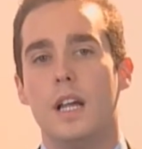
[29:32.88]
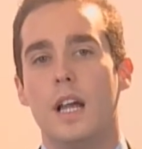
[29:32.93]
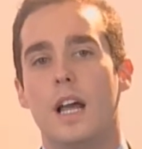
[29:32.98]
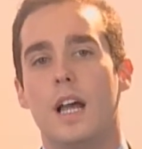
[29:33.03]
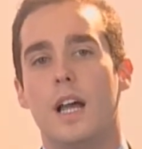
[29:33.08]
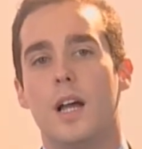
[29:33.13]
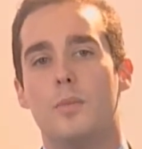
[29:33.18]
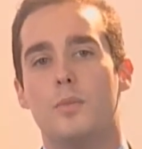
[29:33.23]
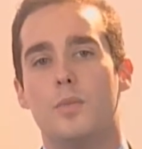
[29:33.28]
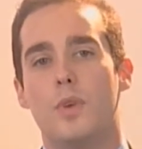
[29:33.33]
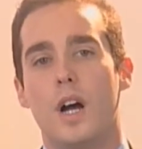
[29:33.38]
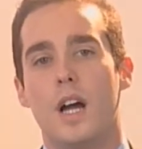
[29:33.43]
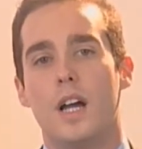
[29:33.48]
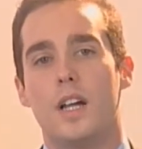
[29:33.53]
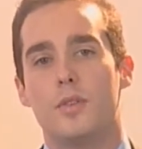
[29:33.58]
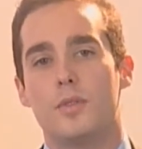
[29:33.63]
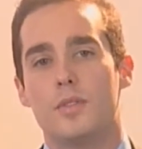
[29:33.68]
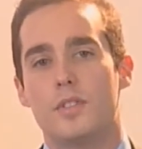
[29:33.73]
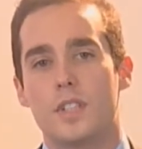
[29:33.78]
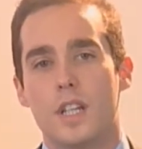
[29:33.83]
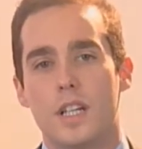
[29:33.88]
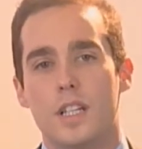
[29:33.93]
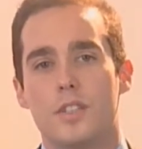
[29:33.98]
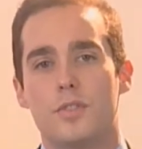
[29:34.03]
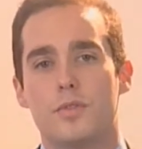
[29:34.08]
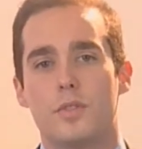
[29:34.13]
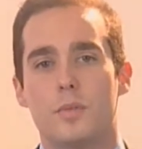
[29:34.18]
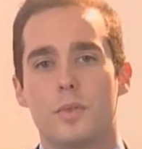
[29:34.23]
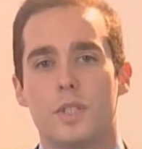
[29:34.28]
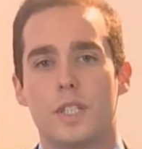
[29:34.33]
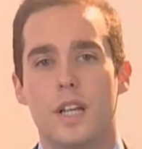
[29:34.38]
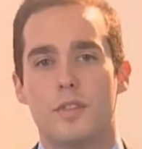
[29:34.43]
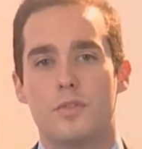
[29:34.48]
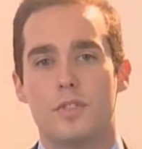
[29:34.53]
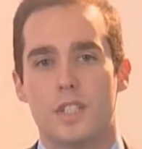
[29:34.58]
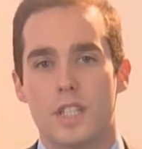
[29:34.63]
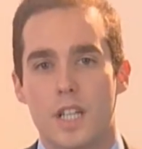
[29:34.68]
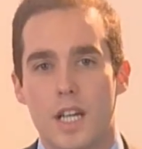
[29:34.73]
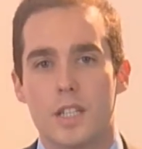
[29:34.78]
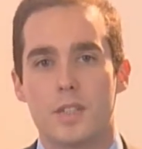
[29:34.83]
What I would say is, from an
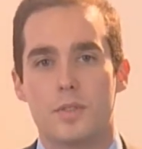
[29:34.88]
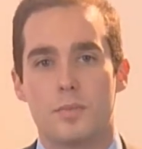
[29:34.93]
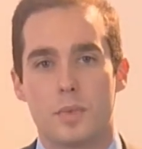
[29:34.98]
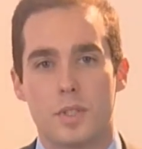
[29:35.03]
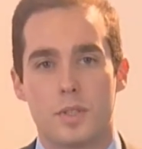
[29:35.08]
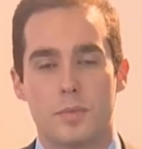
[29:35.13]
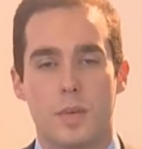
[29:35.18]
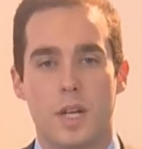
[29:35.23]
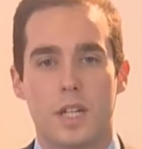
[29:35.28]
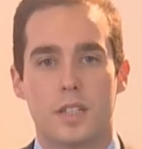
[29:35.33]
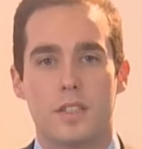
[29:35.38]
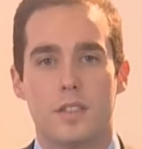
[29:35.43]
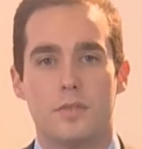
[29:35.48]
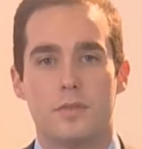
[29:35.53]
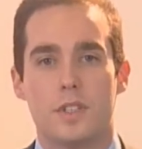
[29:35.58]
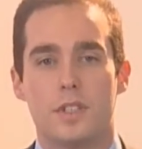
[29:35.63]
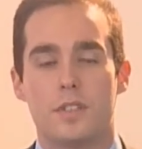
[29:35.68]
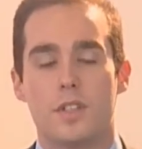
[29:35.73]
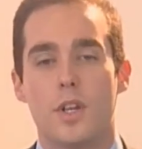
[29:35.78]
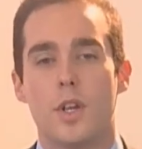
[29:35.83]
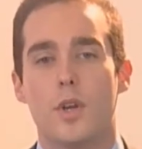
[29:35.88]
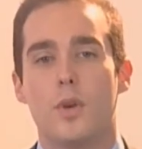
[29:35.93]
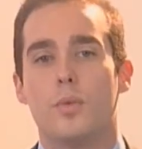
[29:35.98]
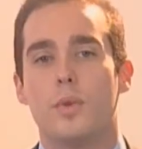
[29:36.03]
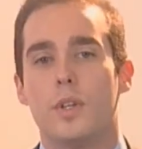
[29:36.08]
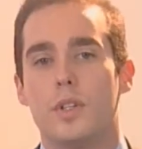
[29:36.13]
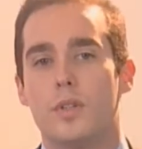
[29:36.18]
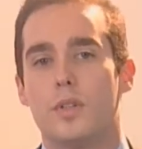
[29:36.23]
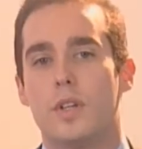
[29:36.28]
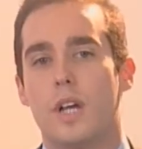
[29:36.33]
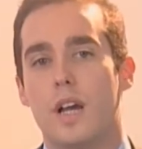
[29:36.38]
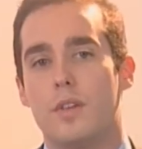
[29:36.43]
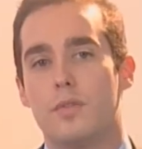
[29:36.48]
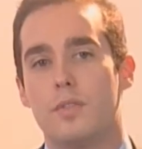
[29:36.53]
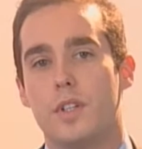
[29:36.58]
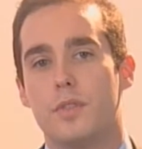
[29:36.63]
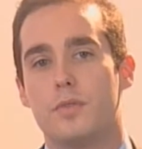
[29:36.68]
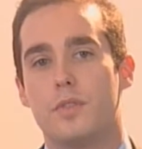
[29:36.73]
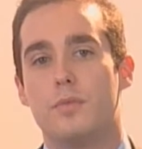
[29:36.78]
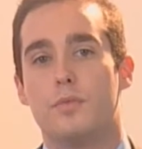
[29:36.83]
FCA's perspective, is we do have
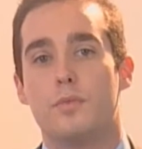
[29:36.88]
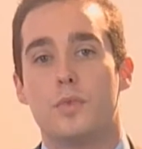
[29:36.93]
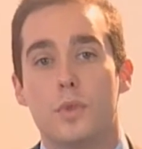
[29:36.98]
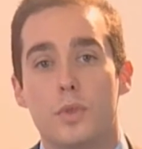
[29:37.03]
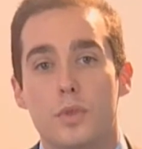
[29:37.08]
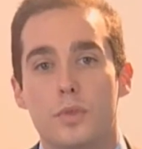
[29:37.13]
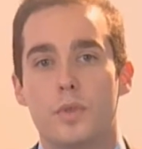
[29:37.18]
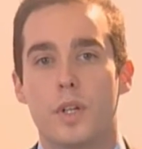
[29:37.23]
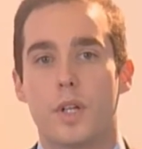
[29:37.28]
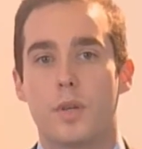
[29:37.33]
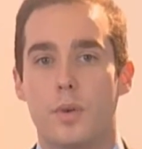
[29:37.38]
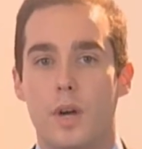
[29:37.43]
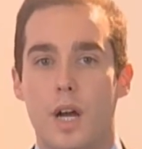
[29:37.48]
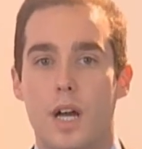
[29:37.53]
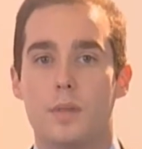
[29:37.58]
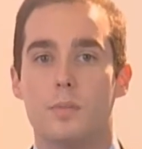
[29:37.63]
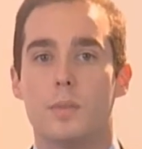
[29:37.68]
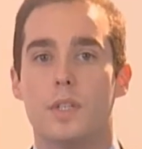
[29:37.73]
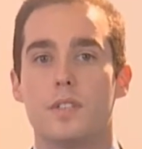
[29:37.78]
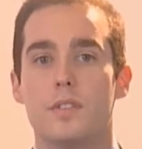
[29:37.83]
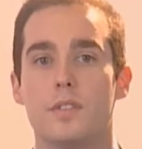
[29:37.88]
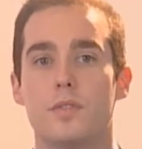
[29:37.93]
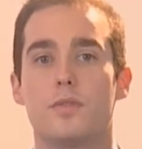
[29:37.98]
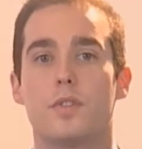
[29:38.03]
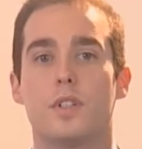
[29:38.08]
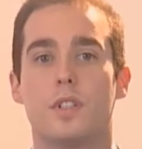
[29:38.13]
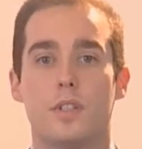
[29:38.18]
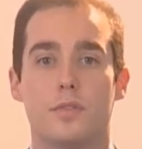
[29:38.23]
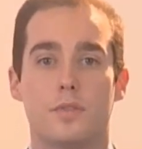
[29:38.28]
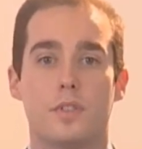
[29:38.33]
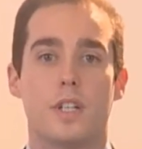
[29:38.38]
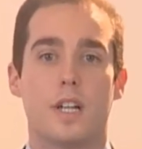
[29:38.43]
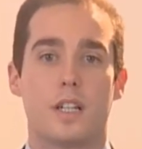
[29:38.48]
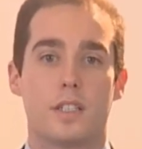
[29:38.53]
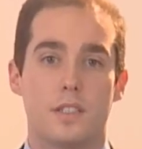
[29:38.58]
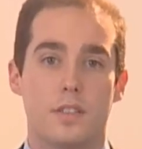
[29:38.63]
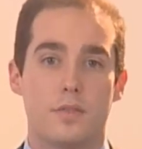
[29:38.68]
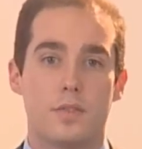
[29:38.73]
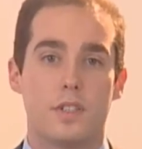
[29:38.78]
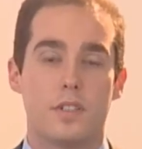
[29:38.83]
different rule requirements for different
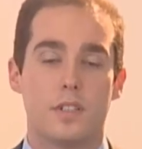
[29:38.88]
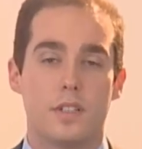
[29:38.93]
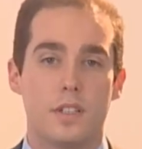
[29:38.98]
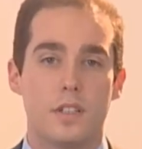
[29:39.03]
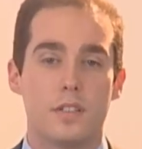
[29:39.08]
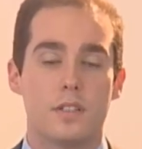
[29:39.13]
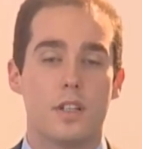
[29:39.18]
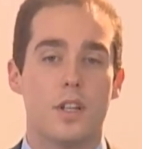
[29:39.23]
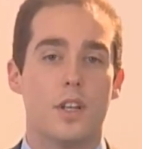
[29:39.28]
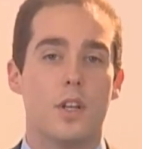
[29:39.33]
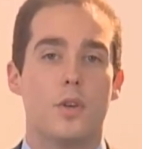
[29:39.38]
activities.